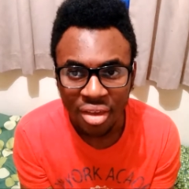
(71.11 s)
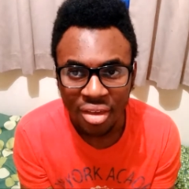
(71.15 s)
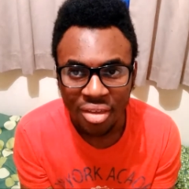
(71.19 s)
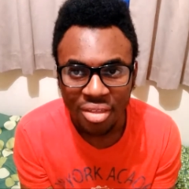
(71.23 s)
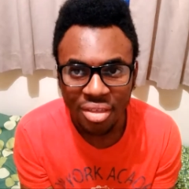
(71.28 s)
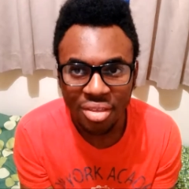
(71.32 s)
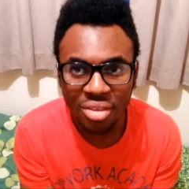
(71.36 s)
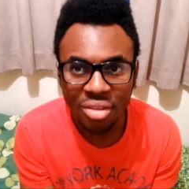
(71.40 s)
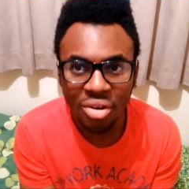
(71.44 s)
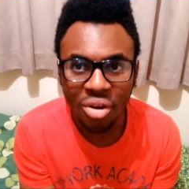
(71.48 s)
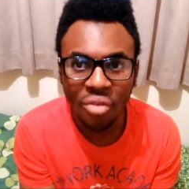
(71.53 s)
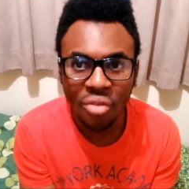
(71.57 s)

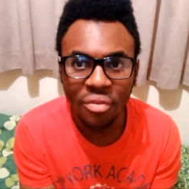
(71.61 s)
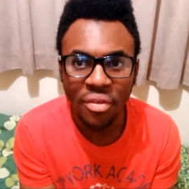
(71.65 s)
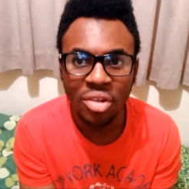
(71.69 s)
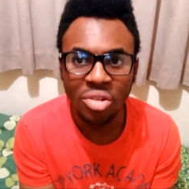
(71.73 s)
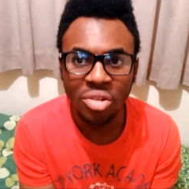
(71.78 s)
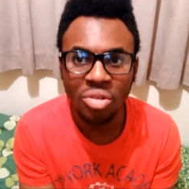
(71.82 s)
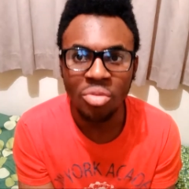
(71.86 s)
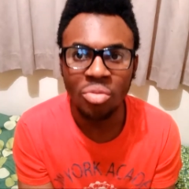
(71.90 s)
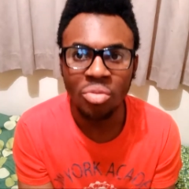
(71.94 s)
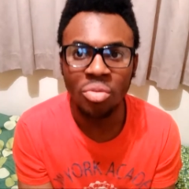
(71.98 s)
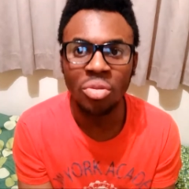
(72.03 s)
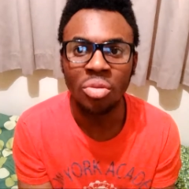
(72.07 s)
There's a lot of
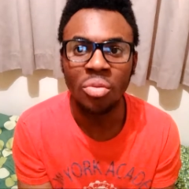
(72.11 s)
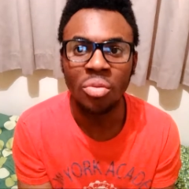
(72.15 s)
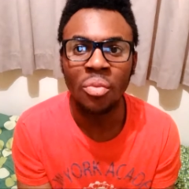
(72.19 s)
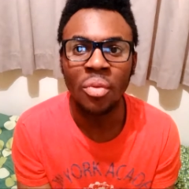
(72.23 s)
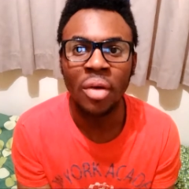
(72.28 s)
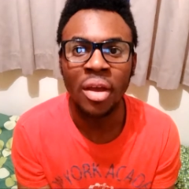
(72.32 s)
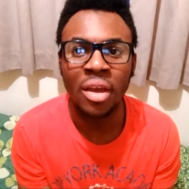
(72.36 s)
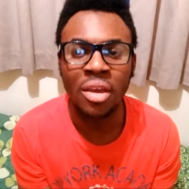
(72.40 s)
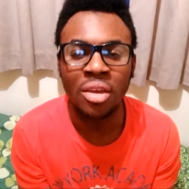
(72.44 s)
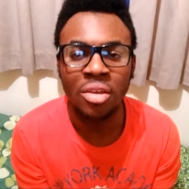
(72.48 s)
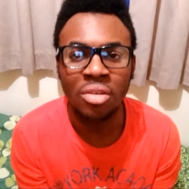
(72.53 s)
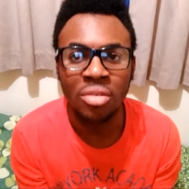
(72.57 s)
issues with the
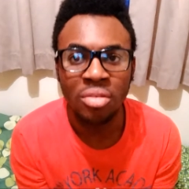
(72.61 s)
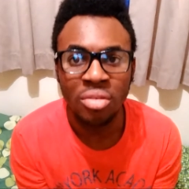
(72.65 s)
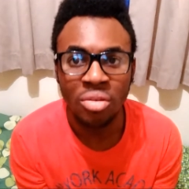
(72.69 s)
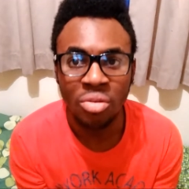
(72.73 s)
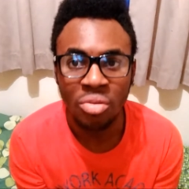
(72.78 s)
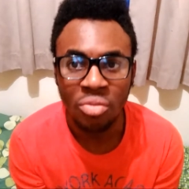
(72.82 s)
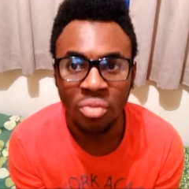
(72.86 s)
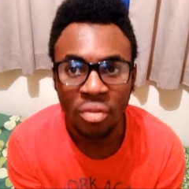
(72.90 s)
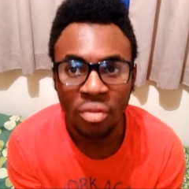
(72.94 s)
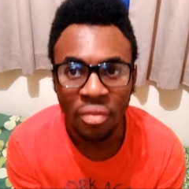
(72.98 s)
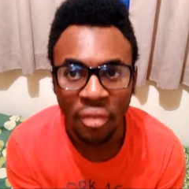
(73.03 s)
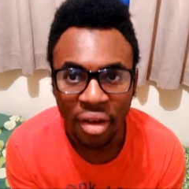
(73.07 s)
ways
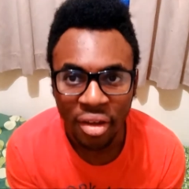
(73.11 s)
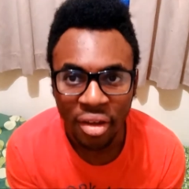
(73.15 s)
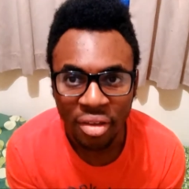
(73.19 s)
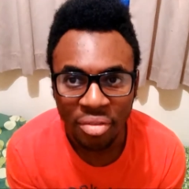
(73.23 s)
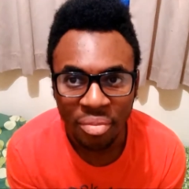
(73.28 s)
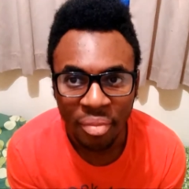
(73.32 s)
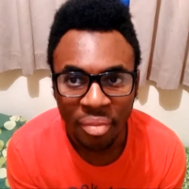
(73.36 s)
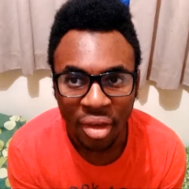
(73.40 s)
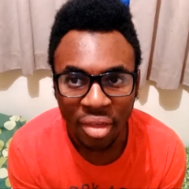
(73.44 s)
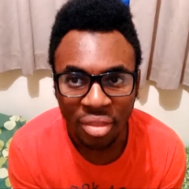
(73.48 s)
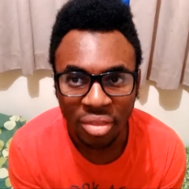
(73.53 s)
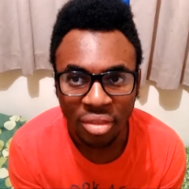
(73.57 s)
you revise
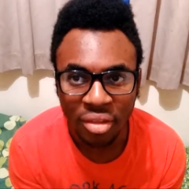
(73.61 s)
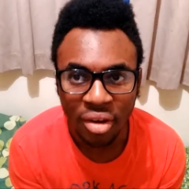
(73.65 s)
maths,